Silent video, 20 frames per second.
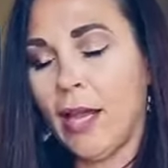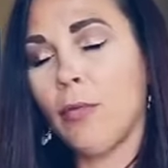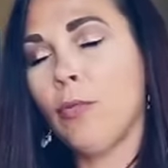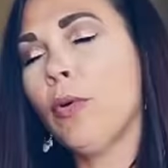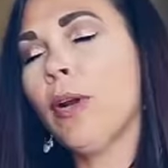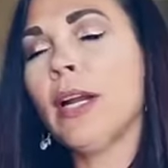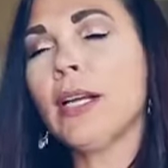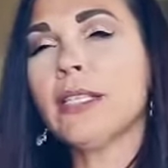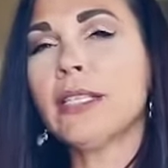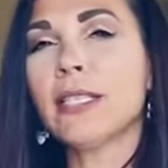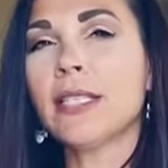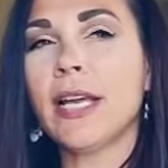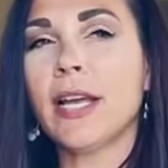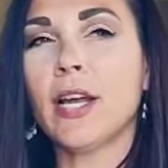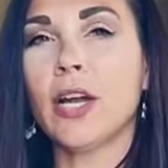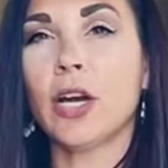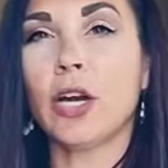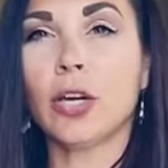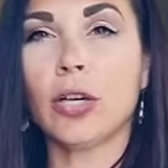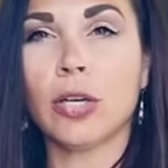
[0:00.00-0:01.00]
And when I
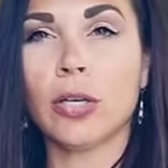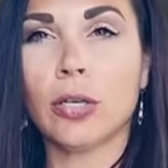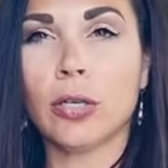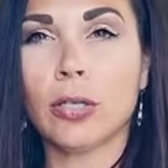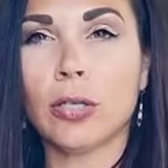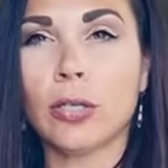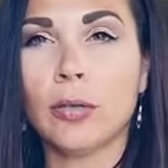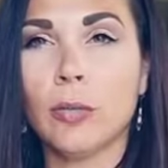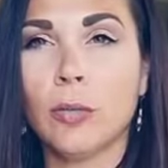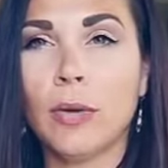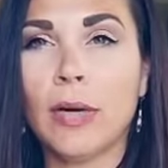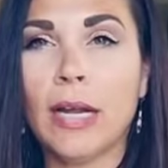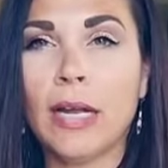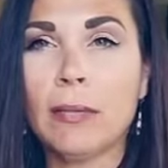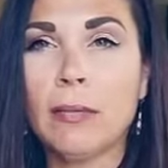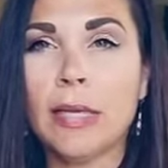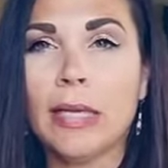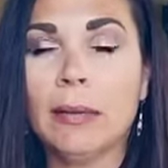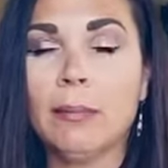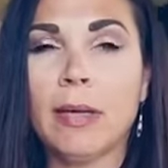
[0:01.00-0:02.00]
say heard, what
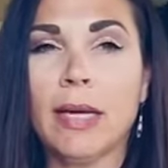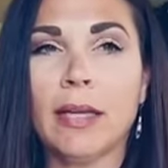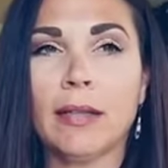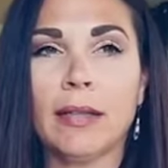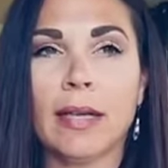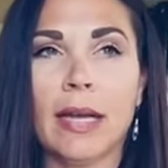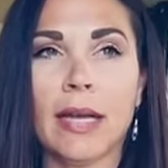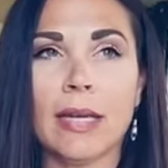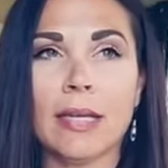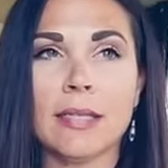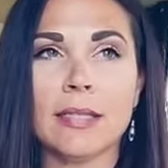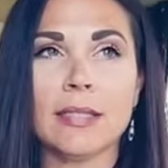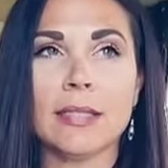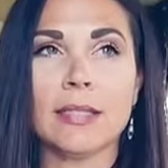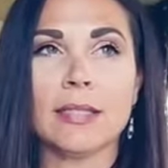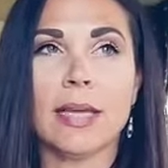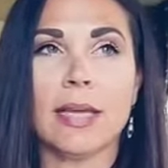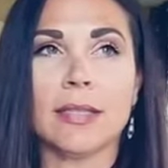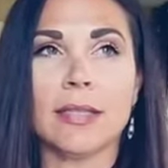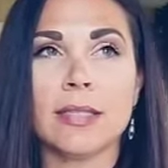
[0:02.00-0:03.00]
I mean by that
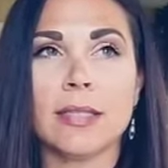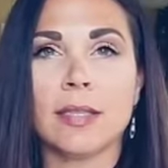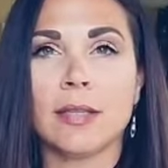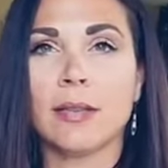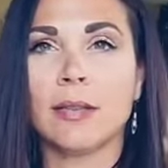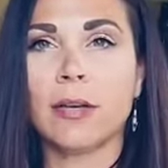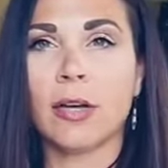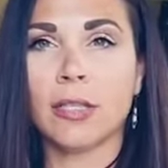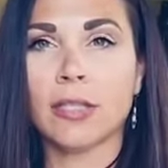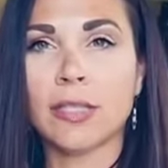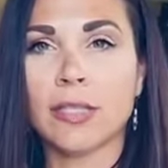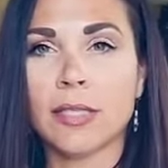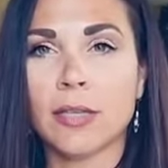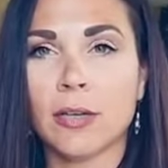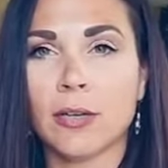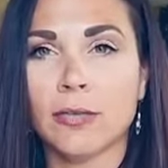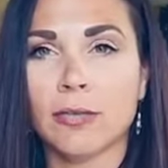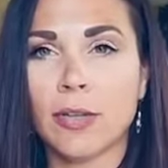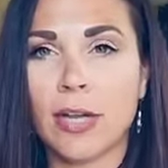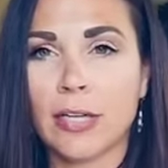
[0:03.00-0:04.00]
is that's the thoughts
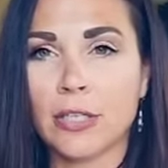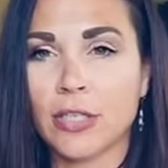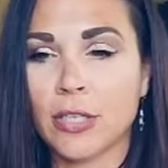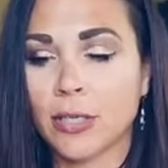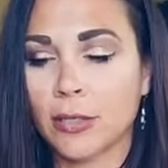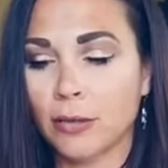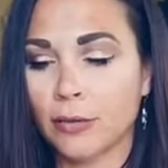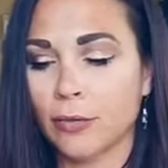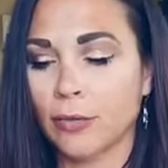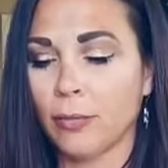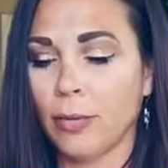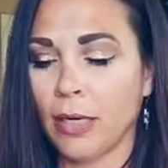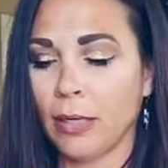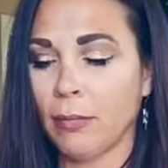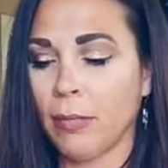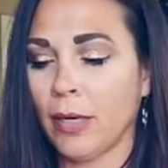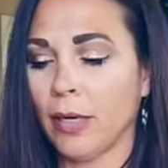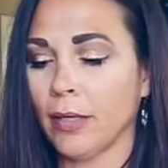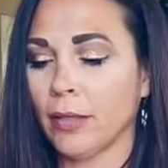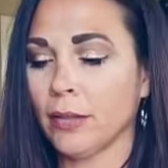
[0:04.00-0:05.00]
that are flashing through my
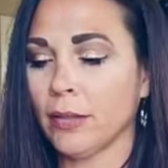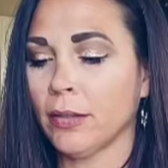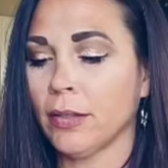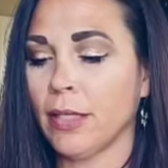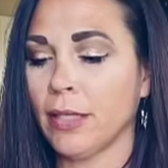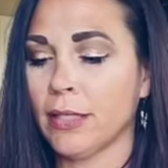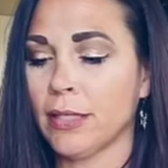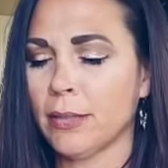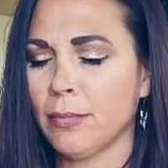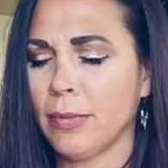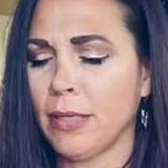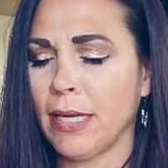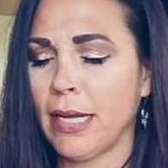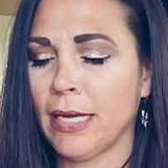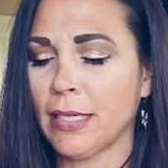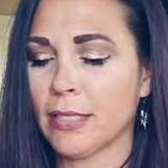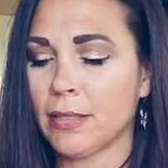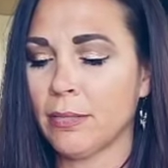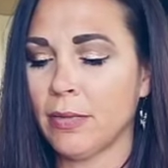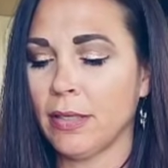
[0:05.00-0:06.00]
mind. Okay, somebody
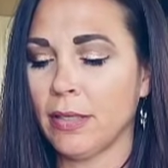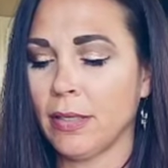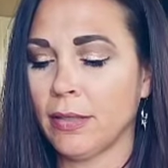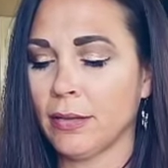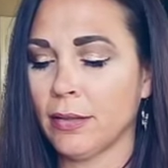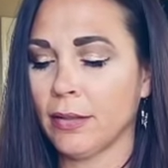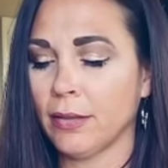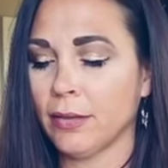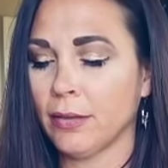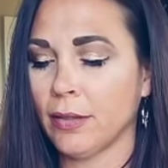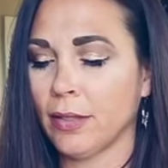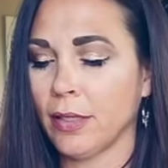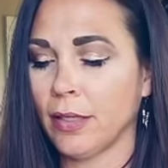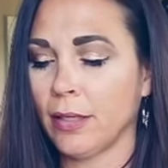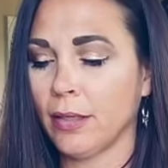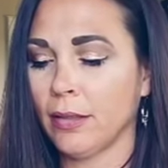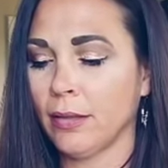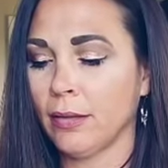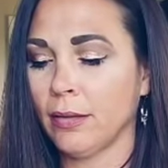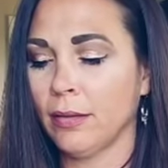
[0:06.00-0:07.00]
asked me that the other
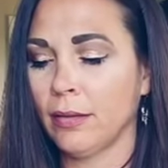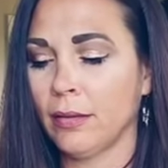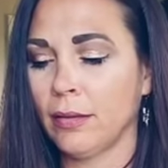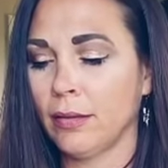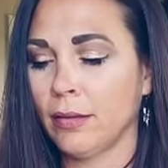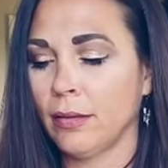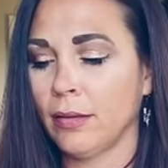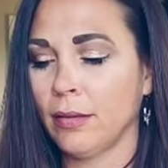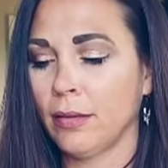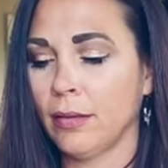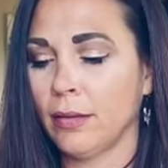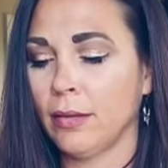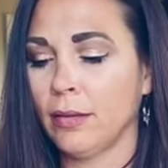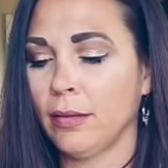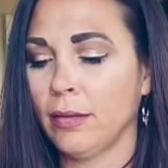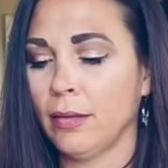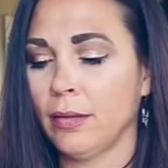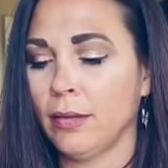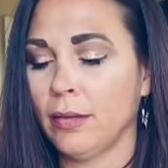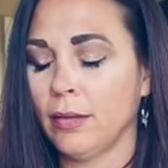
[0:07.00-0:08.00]
day.
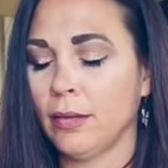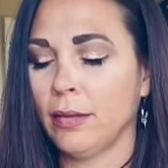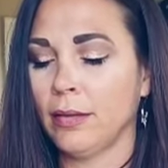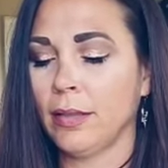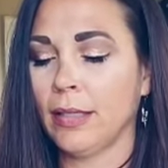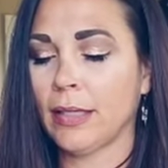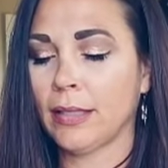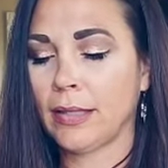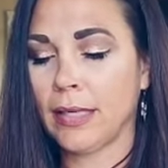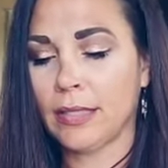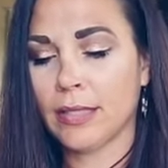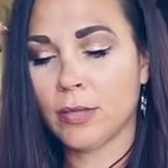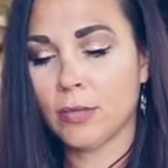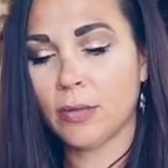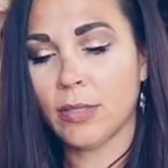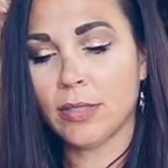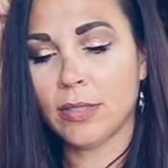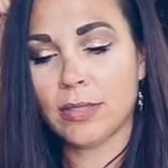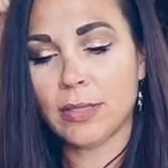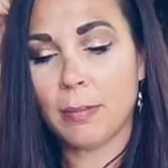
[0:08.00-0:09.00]
Like that's
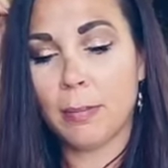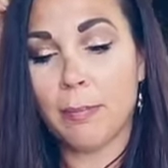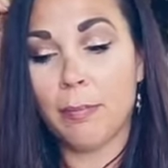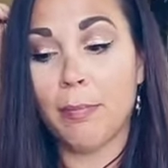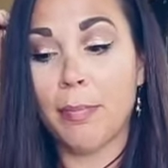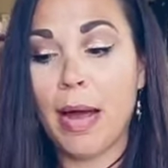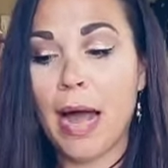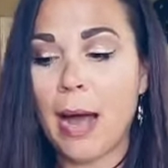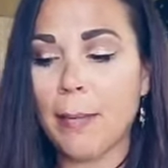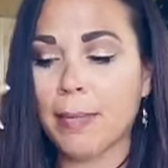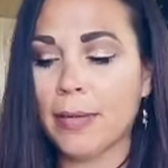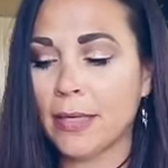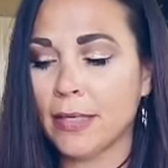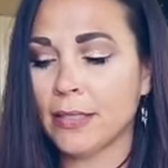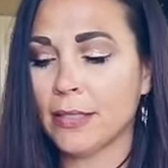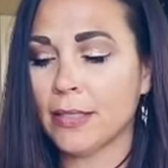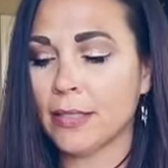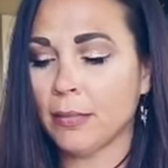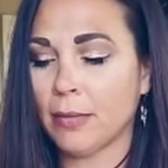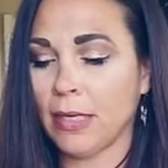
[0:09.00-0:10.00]
what's popping
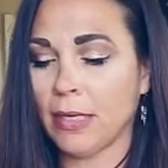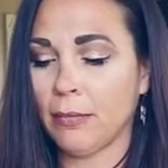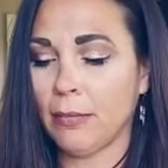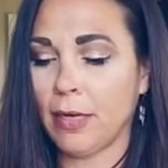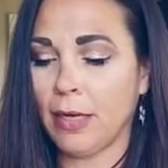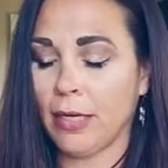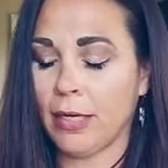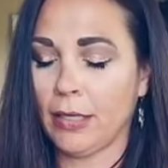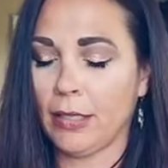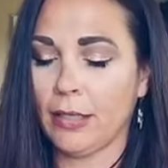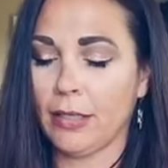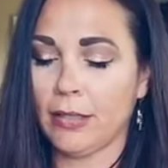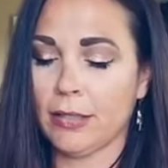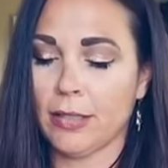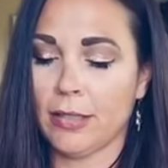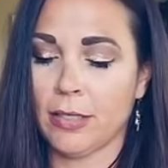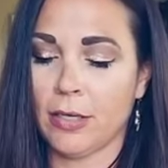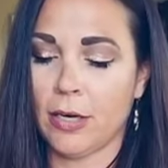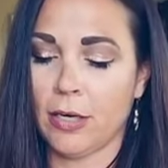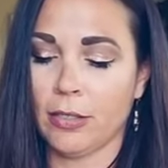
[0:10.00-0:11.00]
into my mind
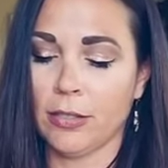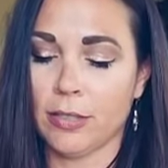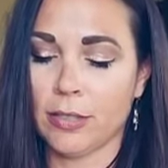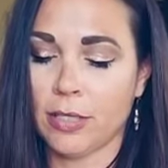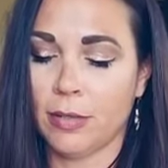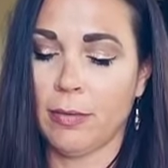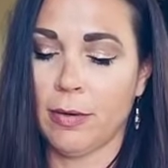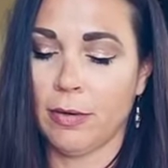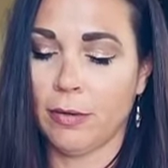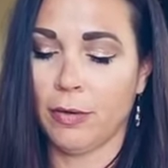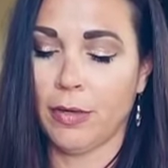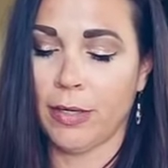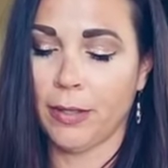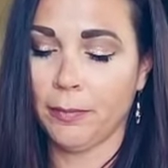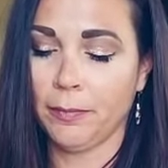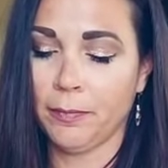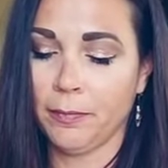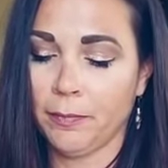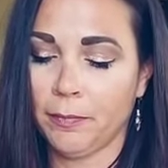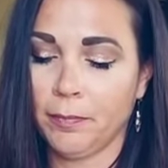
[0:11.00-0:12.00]
as the cards come out, okay?